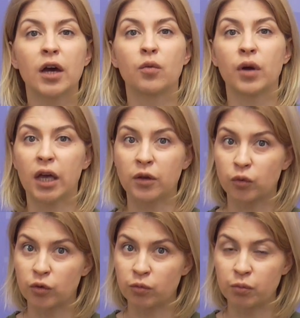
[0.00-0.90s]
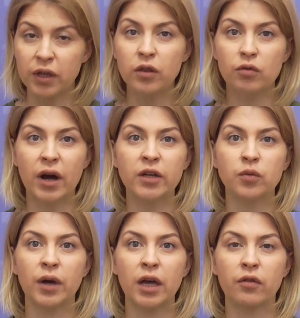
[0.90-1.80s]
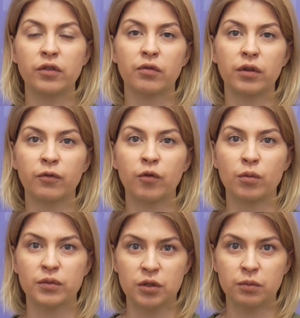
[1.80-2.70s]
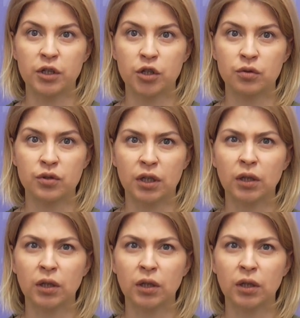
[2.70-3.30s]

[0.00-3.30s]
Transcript: It would be the right way of the reforms to be chosen.